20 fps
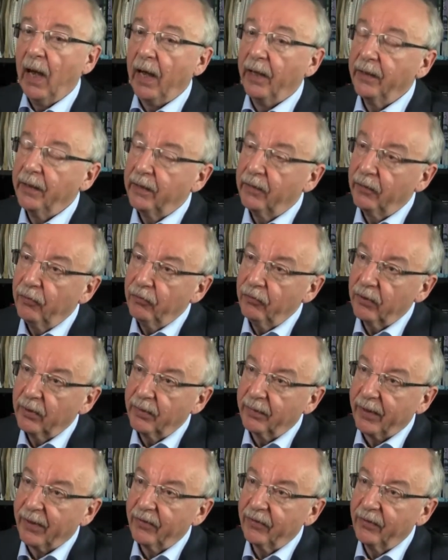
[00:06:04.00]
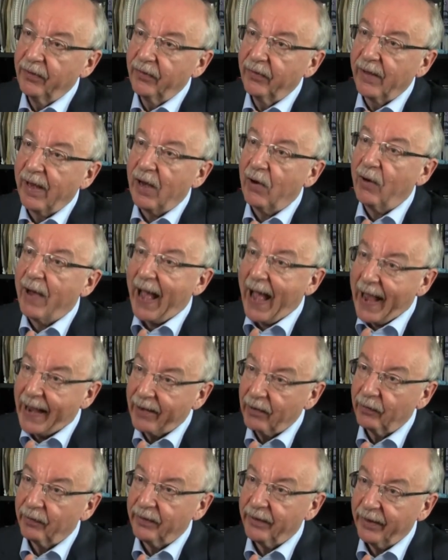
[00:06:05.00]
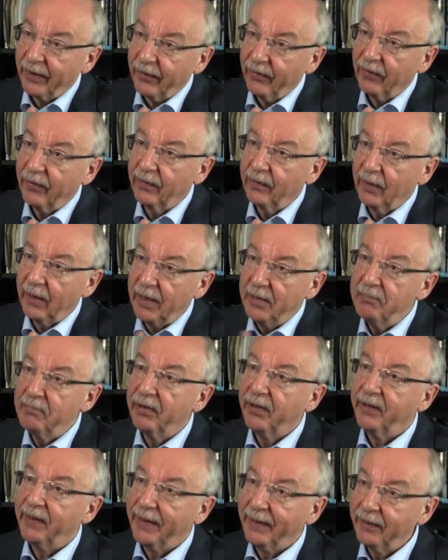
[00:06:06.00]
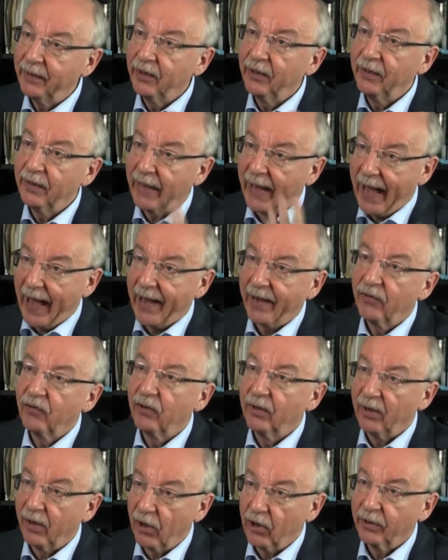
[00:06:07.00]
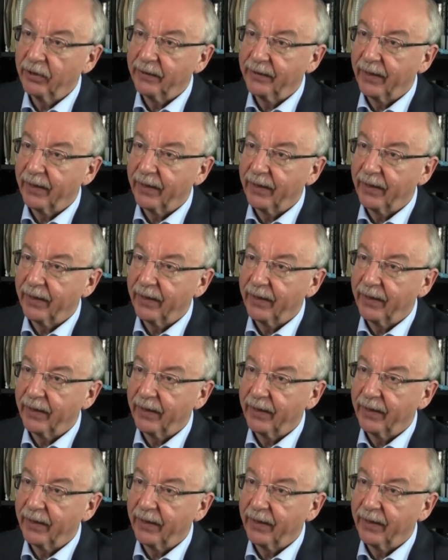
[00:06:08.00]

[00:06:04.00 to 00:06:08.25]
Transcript: And the crucial question is how accurate is it in predicting actual heart